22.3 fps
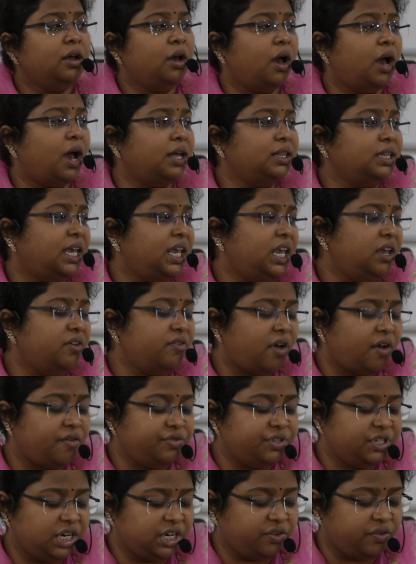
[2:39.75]
on the eve
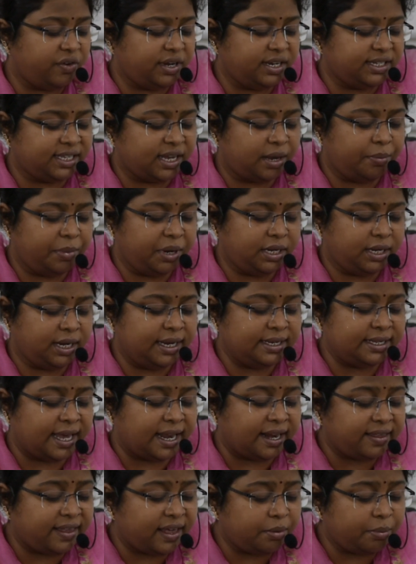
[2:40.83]
of G20 summit is
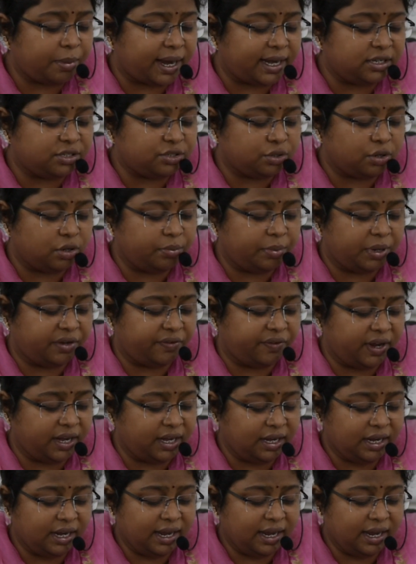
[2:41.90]
another milestone between